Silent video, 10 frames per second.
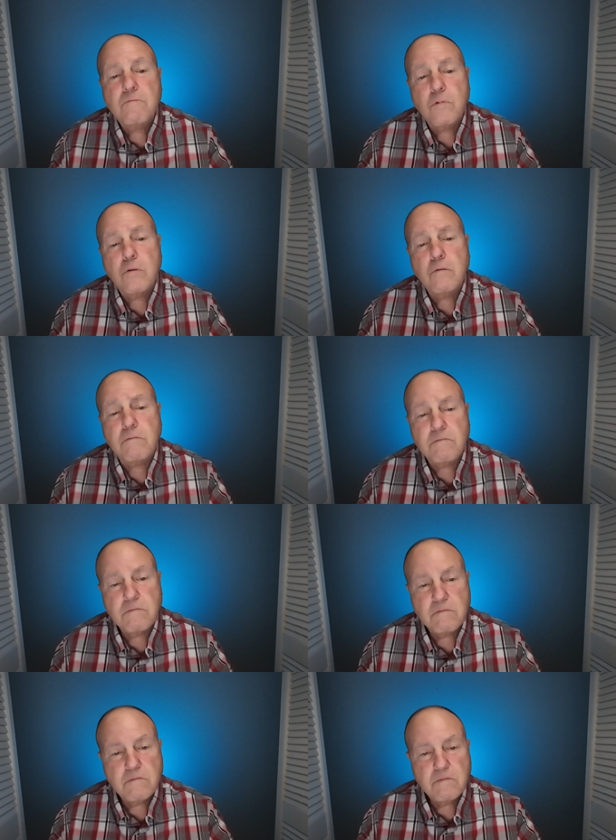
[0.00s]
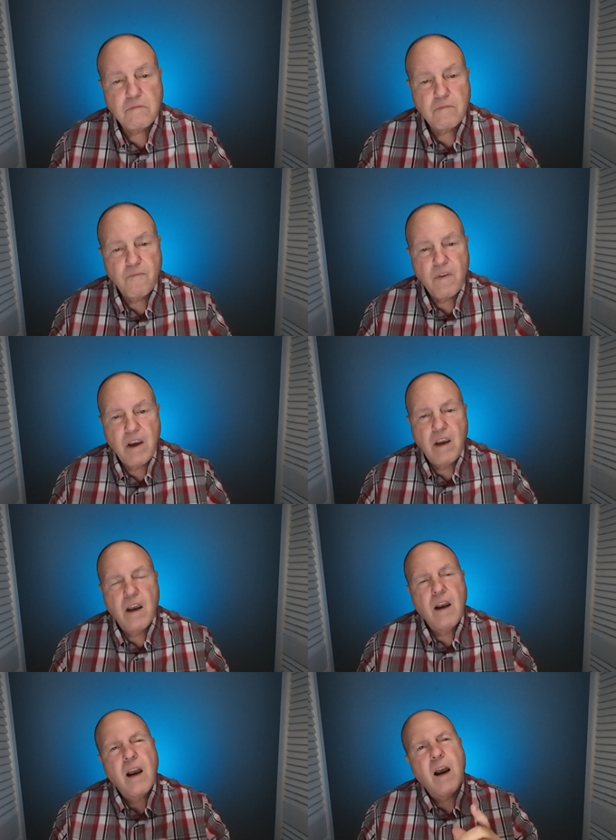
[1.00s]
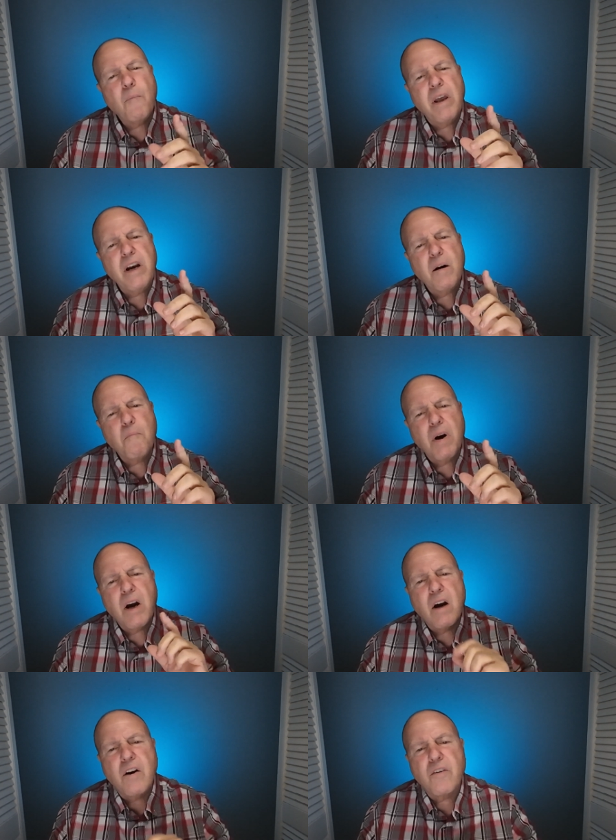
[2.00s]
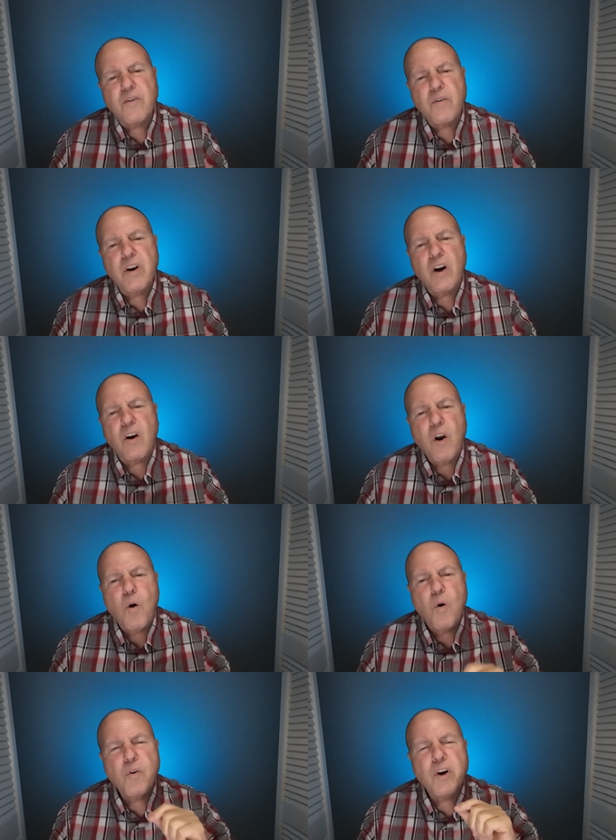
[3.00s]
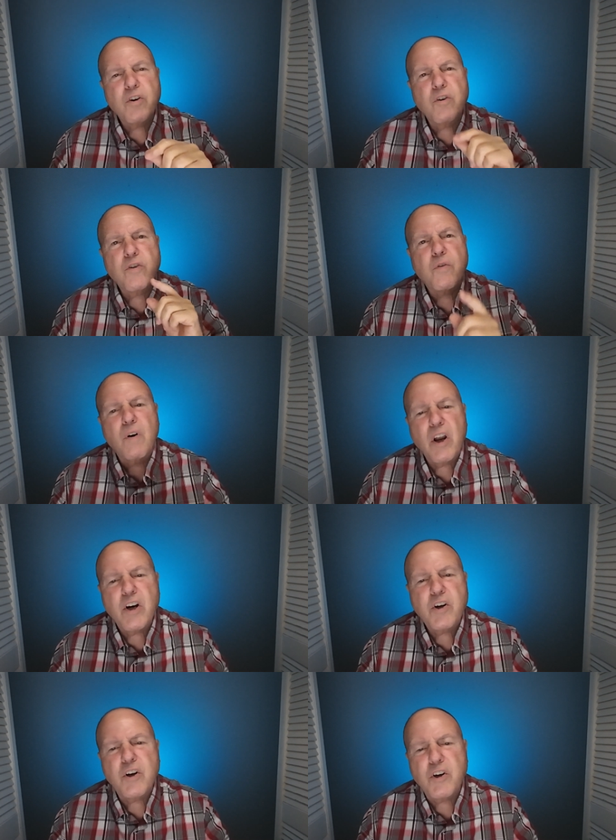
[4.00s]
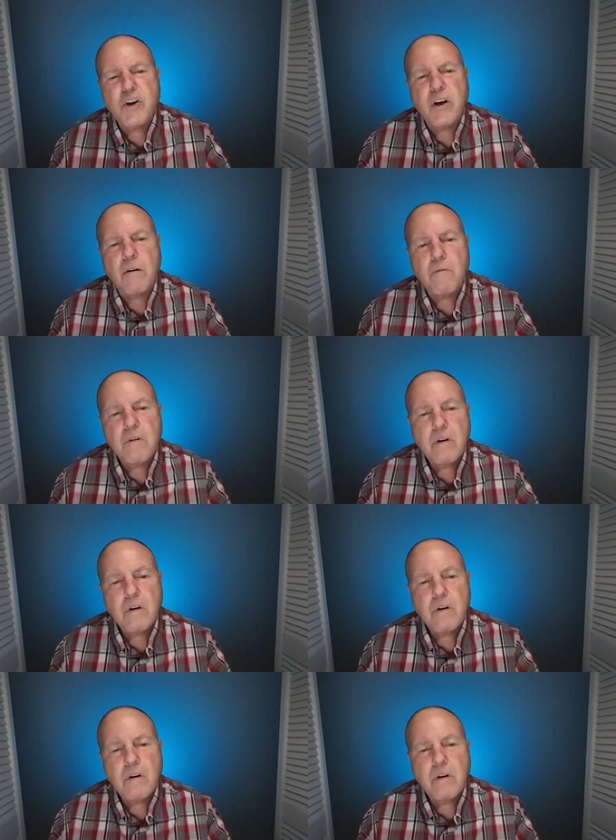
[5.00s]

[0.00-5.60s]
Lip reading: Oh. How many Americans are in a long distance relationship?